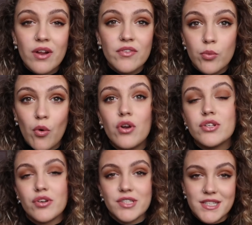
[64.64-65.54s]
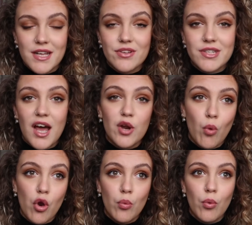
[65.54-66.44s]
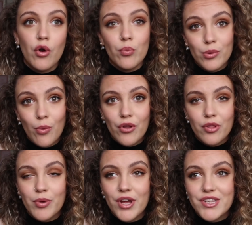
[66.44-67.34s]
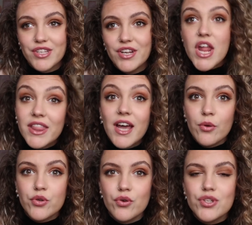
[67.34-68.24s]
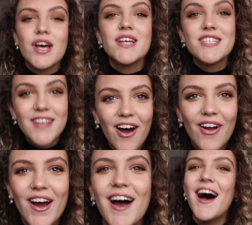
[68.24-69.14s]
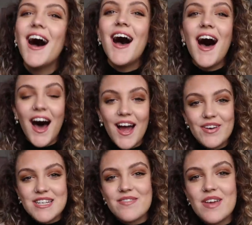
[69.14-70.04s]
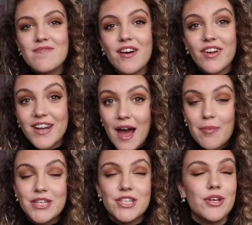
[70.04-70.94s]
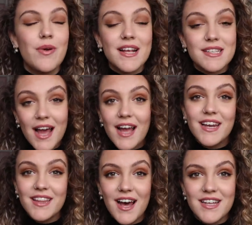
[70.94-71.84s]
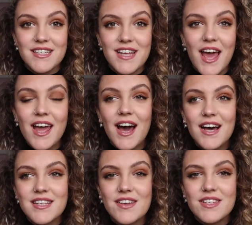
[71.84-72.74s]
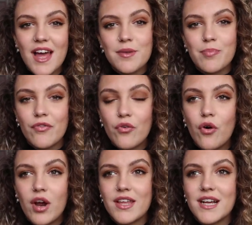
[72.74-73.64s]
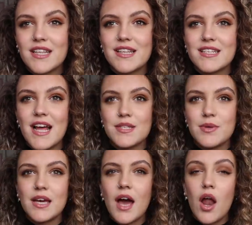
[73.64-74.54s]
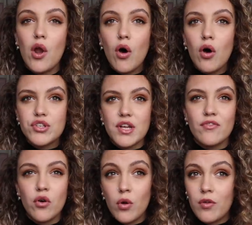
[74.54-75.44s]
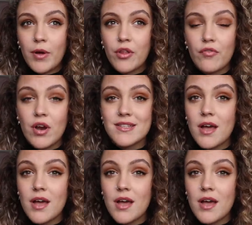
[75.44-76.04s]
whatever you want, as long as it's outside one-on-one with one other person in the outdoors. So I'm actually meeting my friend Gabby to do exactly that today. As I said before, I think I said this last week, a lot if not all of my other friends